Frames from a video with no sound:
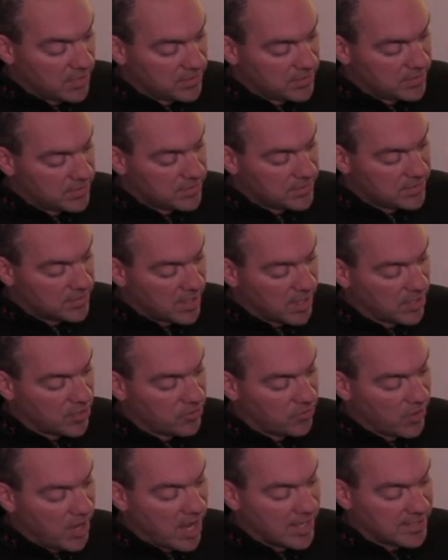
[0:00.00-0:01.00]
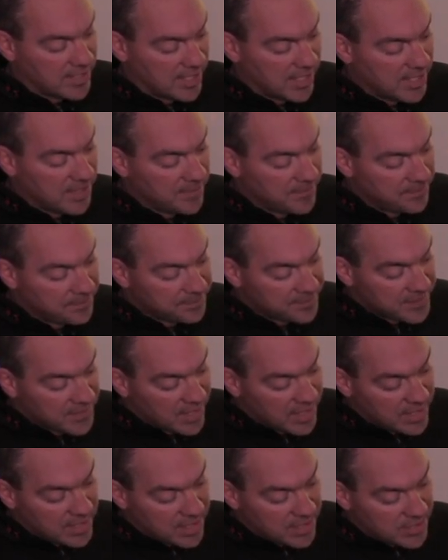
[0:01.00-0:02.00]
Sacrati.
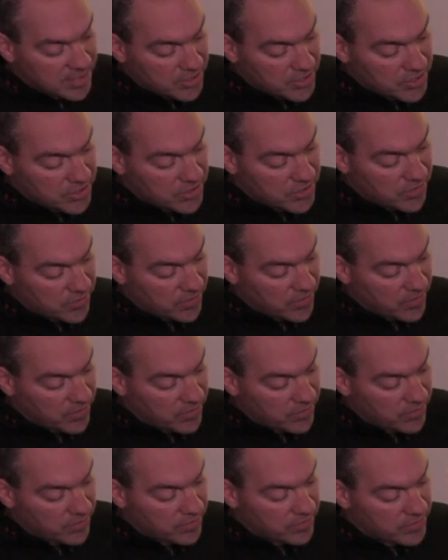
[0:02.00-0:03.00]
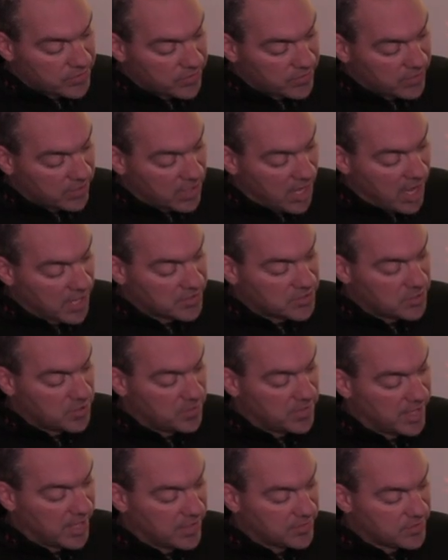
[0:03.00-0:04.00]
In addition to the costume
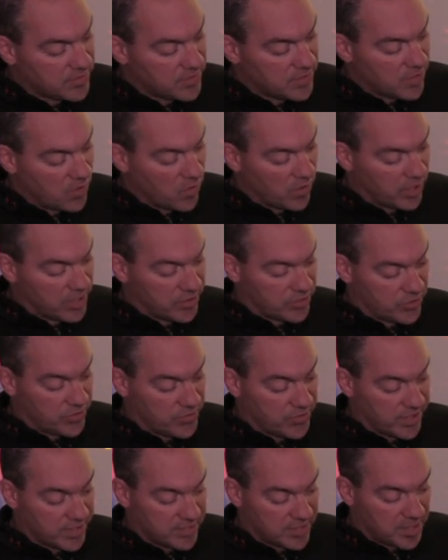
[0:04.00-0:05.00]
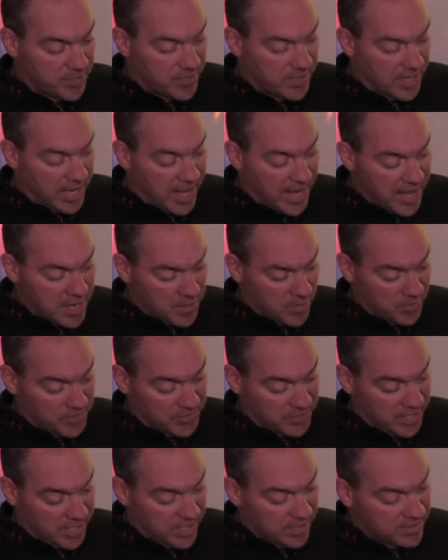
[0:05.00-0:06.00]
dancers, the orchestra dressed up in animal
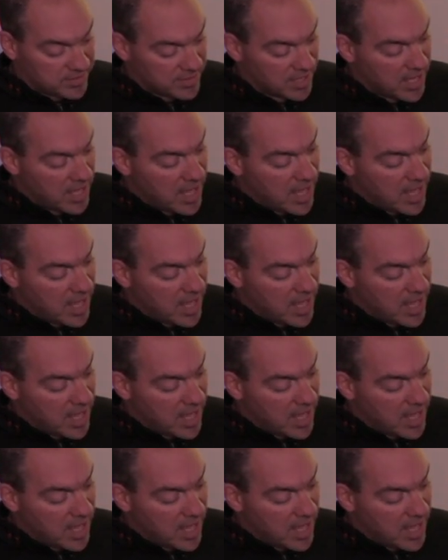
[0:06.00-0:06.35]
skins,